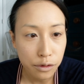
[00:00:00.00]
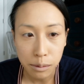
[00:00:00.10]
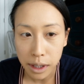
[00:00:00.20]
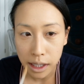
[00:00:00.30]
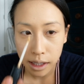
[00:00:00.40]
for
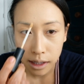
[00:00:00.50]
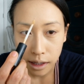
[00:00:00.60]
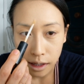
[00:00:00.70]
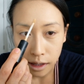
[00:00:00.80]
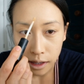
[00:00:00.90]
me,
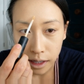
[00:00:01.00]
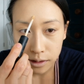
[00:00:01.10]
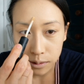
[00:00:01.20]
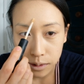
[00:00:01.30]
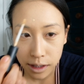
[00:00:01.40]

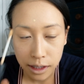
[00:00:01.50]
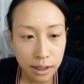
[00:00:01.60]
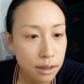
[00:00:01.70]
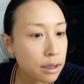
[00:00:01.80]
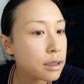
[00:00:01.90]
that's
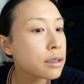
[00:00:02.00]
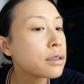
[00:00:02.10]
one,